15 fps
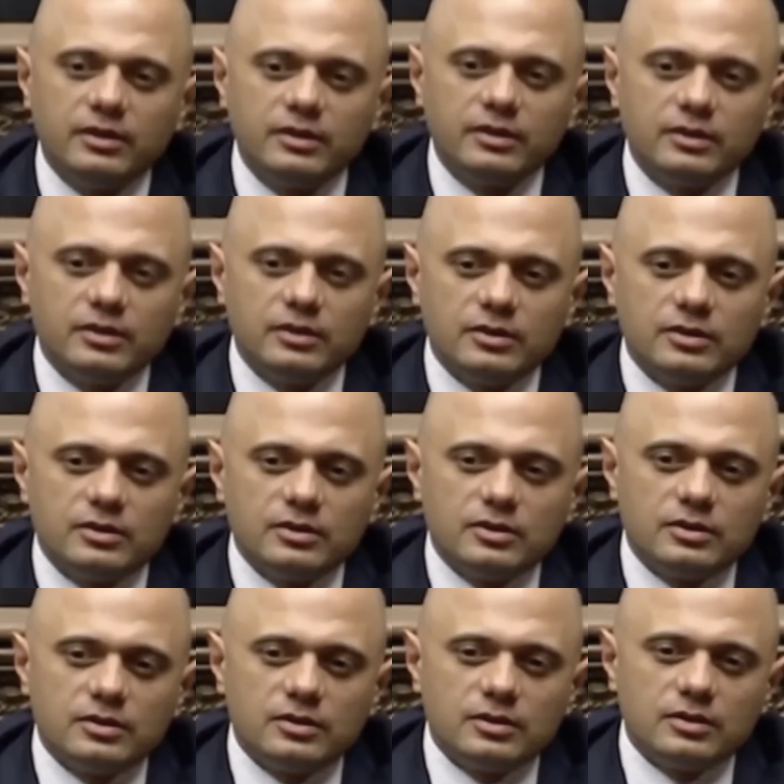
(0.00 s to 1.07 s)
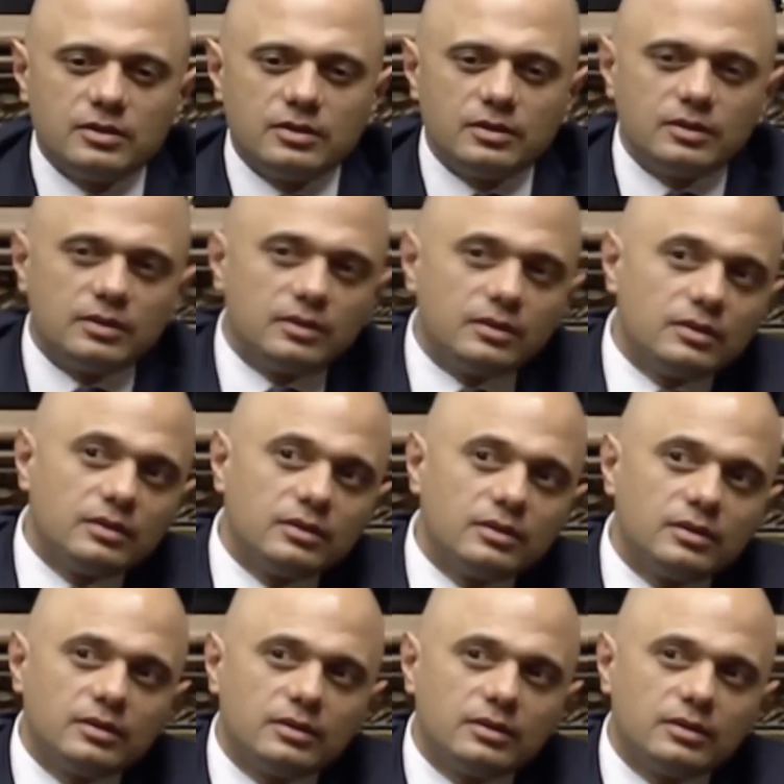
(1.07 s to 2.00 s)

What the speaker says: (not speaking)